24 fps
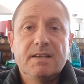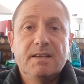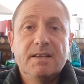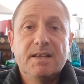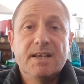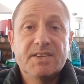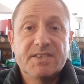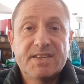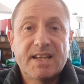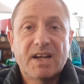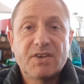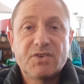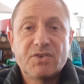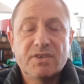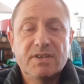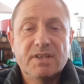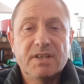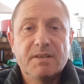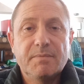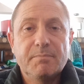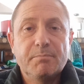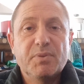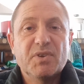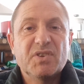is
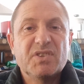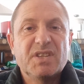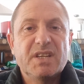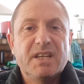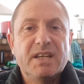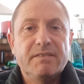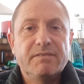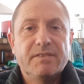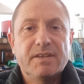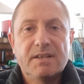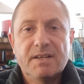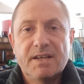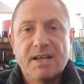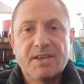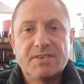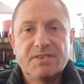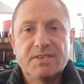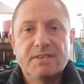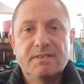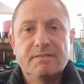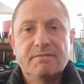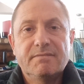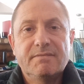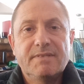actually perceived as
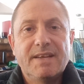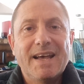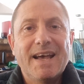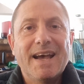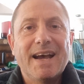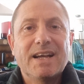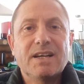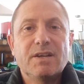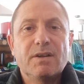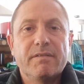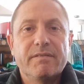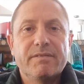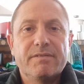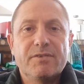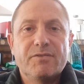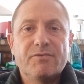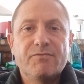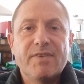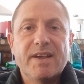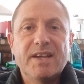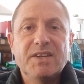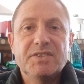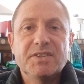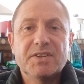an act of
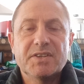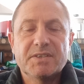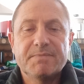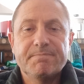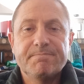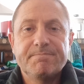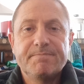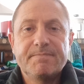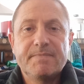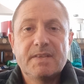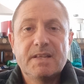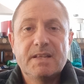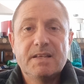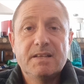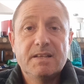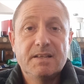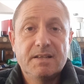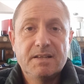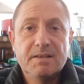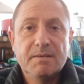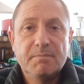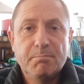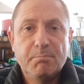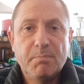racism
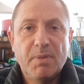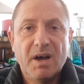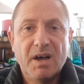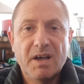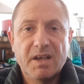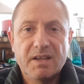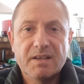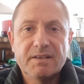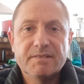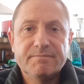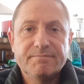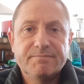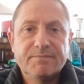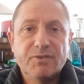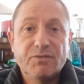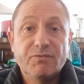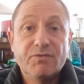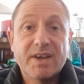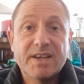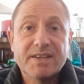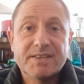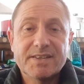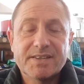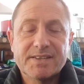by
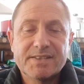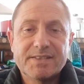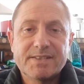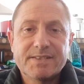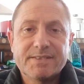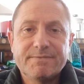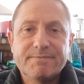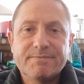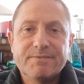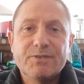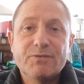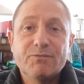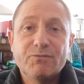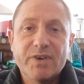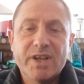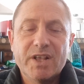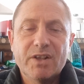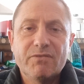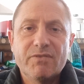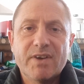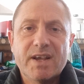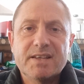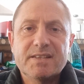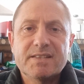racists,
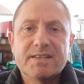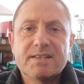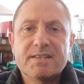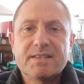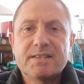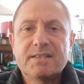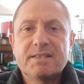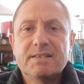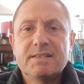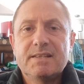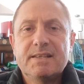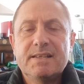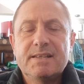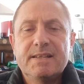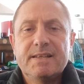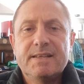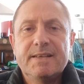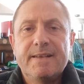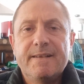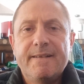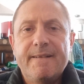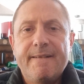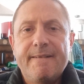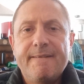real racists,
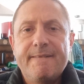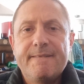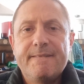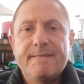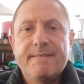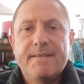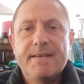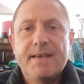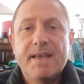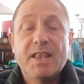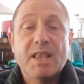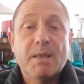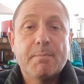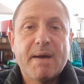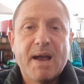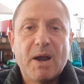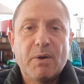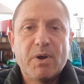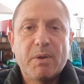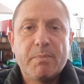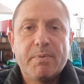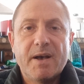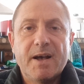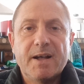in the
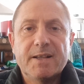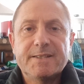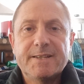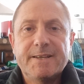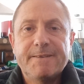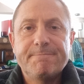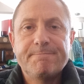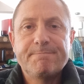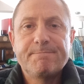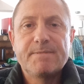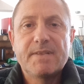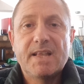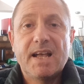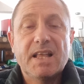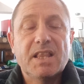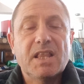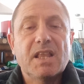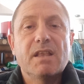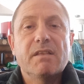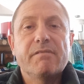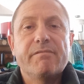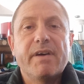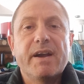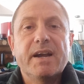Maori party and
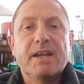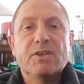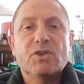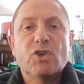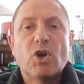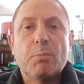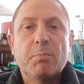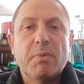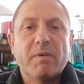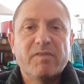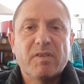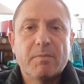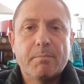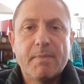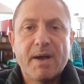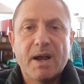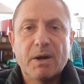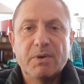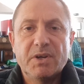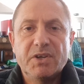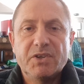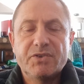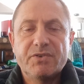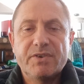at the very top of the
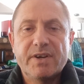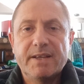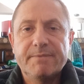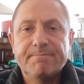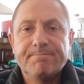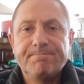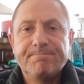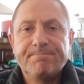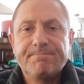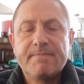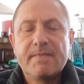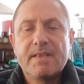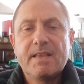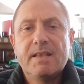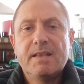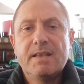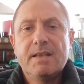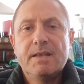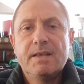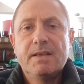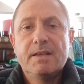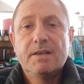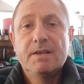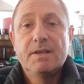Maori tree.
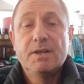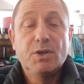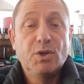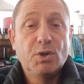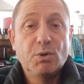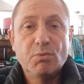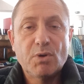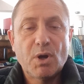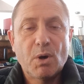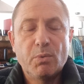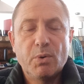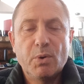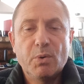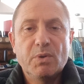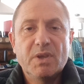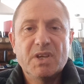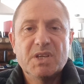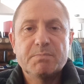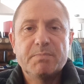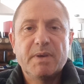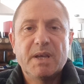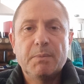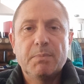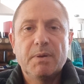You know who
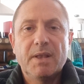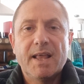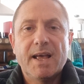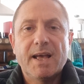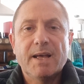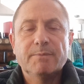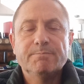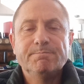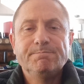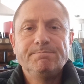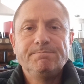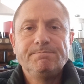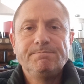these people are.